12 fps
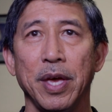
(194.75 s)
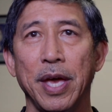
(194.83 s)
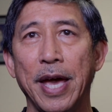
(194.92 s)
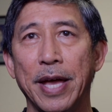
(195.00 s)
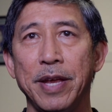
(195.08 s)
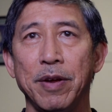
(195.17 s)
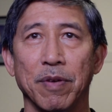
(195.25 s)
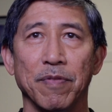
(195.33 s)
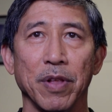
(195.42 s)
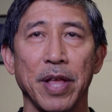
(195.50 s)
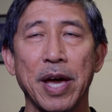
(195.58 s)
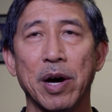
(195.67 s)
And here in
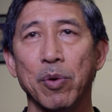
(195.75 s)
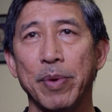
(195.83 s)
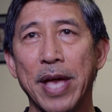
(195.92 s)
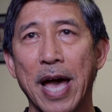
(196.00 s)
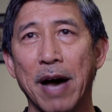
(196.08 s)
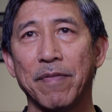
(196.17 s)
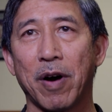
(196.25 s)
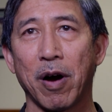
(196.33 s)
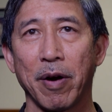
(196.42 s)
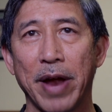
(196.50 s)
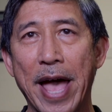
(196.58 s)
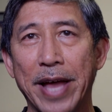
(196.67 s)
Vallejo, we have
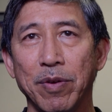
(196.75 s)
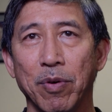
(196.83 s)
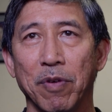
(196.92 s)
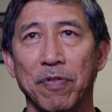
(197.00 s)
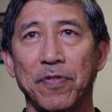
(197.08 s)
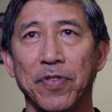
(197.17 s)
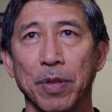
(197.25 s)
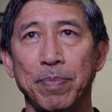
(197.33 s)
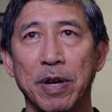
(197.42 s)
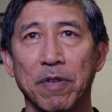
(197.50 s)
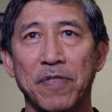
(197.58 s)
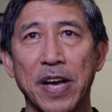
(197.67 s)
our annual
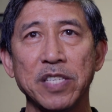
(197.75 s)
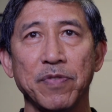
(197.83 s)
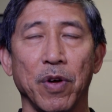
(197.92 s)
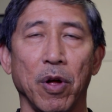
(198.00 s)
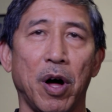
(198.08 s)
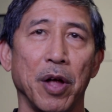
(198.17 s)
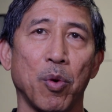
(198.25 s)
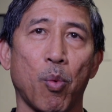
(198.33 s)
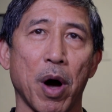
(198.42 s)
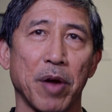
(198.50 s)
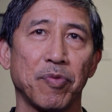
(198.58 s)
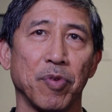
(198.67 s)
Filipino Festival on the
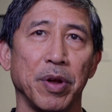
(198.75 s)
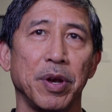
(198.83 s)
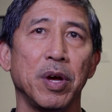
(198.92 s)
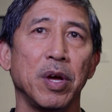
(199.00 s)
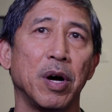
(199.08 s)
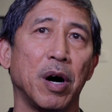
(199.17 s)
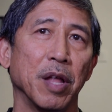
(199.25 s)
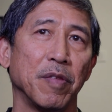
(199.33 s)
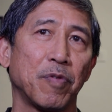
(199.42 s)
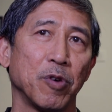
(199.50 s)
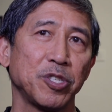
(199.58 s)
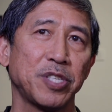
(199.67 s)
waterfront on the
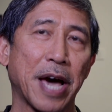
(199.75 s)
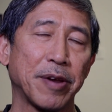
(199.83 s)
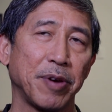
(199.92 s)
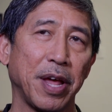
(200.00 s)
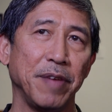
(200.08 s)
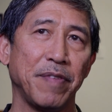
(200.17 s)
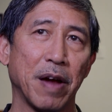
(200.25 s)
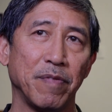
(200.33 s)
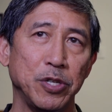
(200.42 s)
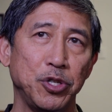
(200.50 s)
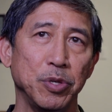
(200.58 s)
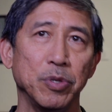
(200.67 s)
first Saturday of
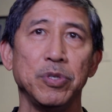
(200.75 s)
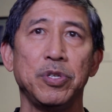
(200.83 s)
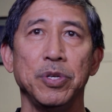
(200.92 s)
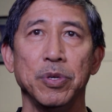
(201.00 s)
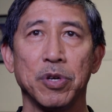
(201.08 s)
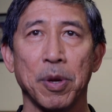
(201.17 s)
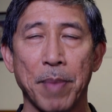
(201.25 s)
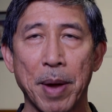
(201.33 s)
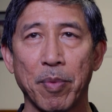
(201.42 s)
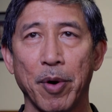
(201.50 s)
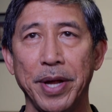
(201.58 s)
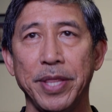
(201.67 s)
every June to
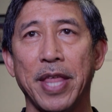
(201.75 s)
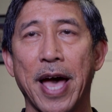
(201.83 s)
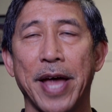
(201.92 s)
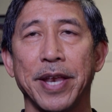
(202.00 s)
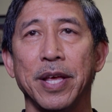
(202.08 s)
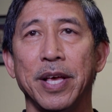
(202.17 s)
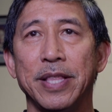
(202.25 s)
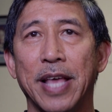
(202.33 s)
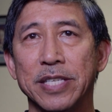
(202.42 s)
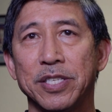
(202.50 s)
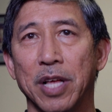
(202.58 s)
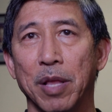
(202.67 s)
commemorate that
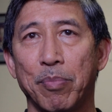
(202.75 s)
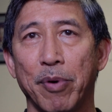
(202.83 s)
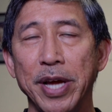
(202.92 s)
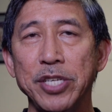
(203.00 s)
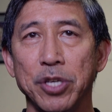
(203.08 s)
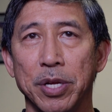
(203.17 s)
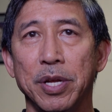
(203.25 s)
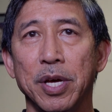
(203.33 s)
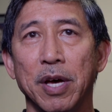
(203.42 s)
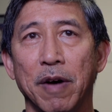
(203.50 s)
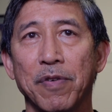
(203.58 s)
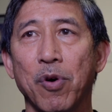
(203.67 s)
celebration.
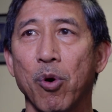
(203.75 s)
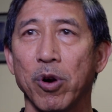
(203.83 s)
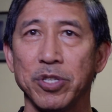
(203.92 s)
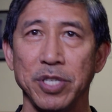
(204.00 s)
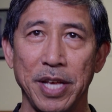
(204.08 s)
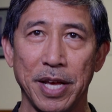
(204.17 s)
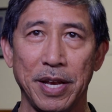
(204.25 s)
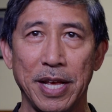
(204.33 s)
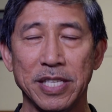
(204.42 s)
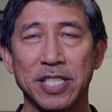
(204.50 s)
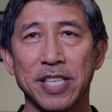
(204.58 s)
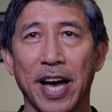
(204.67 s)
Of course,
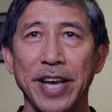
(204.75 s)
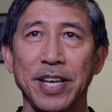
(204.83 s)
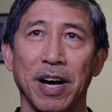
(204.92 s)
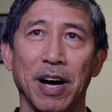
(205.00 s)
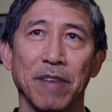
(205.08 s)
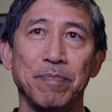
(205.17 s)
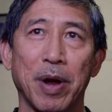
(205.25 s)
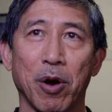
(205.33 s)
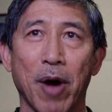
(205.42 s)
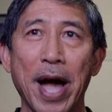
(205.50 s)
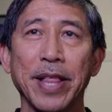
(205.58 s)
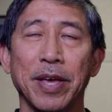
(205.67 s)
in sight of
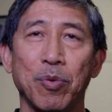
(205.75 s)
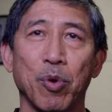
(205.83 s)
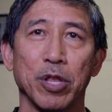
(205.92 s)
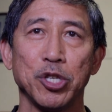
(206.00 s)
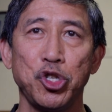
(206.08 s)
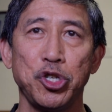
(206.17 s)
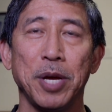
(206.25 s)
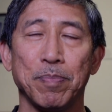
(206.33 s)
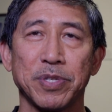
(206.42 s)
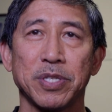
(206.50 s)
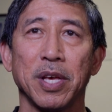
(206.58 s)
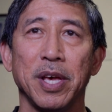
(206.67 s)
Mare Island, where the
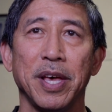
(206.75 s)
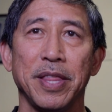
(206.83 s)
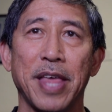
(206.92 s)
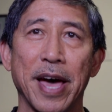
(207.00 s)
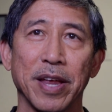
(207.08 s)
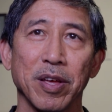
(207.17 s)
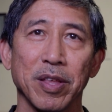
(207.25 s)
ships that